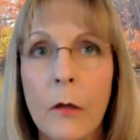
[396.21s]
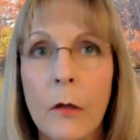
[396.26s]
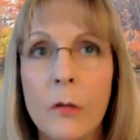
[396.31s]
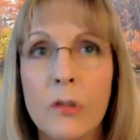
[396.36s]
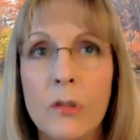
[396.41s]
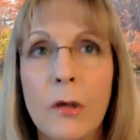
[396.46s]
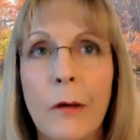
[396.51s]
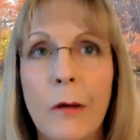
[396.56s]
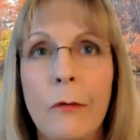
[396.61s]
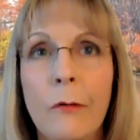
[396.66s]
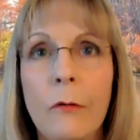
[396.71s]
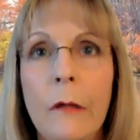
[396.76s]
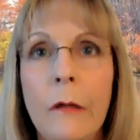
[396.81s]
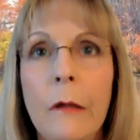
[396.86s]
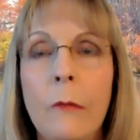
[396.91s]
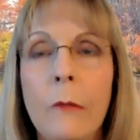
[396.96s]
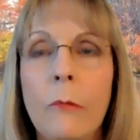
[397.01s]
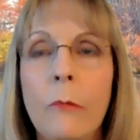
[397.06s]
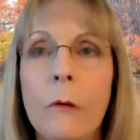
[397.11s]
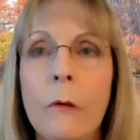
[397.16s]
So
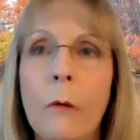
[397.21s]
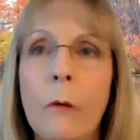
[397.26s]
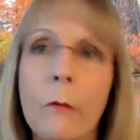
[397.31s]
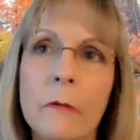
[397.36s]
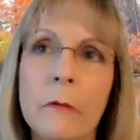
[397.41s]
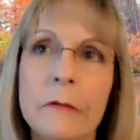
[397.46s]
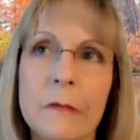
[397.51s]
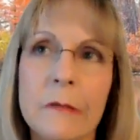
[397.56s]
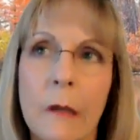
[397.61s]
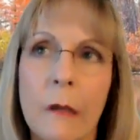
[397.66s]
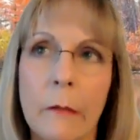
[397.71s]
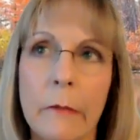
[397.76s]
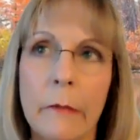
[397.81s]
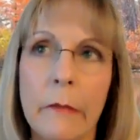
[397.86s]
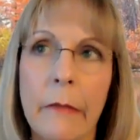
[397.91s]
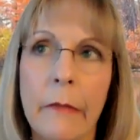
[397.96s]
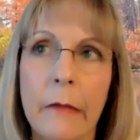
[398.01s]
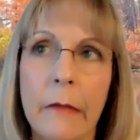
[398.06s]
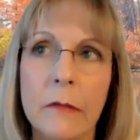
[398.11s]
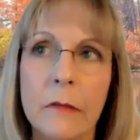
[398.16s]
it would almost tell
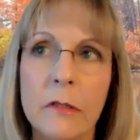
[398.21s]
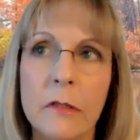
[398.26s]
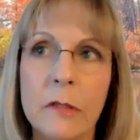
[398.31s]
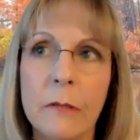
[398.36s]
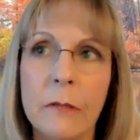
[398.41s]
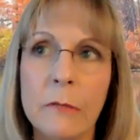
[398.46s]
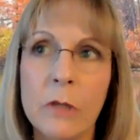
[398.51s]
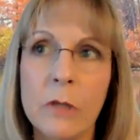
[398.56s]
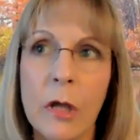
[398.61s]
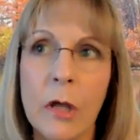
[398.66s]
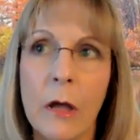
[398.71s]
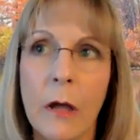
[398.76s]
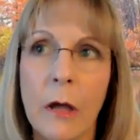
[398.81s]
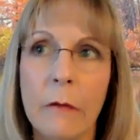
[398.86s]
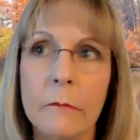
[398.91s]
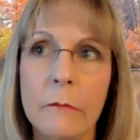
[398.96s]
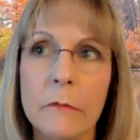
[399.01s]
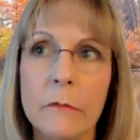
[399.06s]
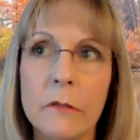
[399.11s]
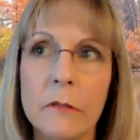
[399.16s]
me that
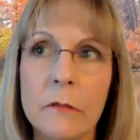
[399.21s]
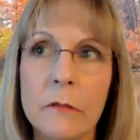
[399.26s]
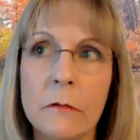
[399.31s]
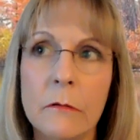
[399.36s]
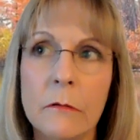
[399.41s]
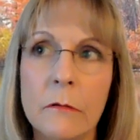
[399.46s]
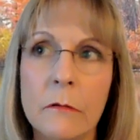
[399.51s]
sometimes,